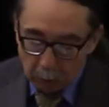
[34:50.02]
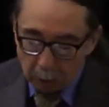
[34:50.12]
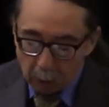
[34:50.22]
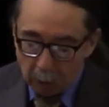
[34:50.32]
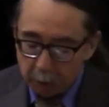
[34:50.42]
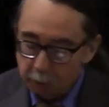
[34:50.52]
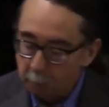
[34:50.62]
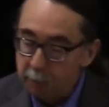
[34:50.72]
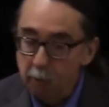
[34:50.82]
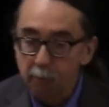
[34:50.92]
It is
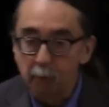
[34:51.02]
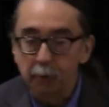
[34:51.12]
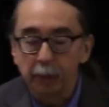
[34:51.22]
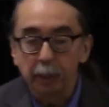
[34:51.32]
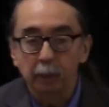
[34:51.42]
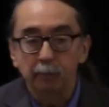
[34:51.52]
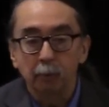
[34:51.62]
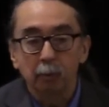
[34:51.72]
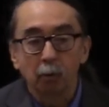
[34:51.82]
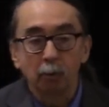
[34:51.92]
a beautiful thing. If
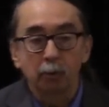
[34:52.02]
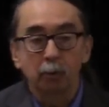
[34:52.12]
you go